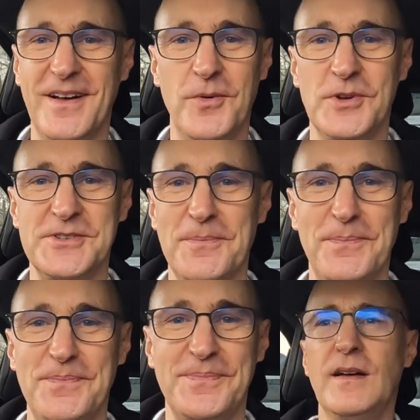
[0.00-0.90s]
I wasn't.
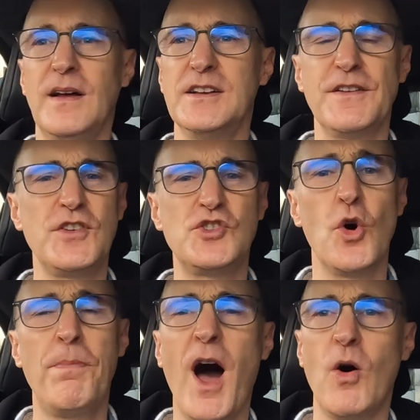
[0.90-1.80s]
If you
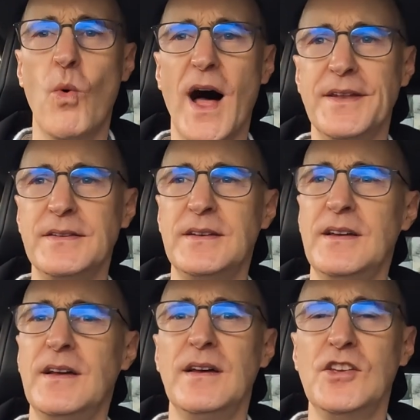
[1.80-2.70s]
saw part one,
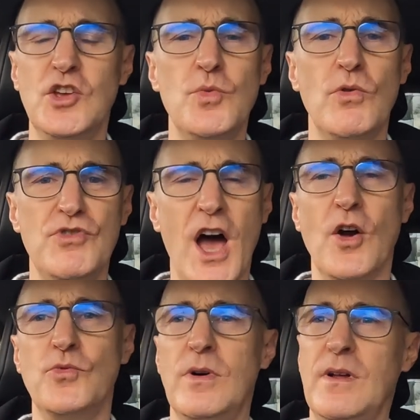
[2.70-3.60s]
you will
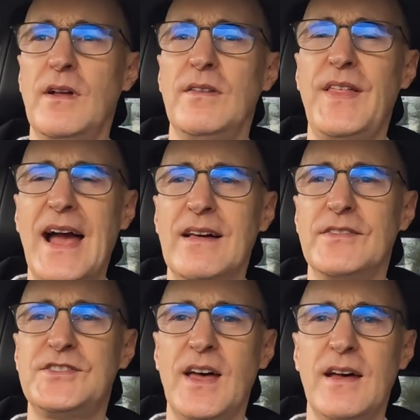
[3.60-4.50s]
know
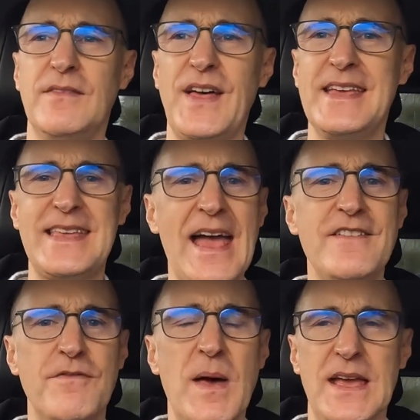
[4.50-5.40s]
that they
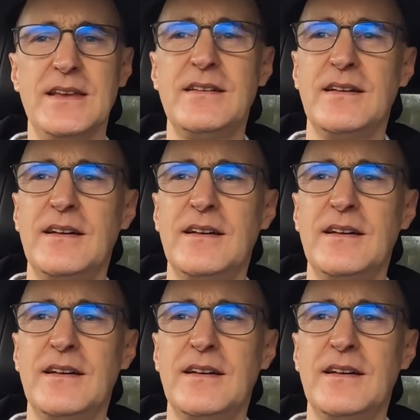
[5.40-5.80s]
gave me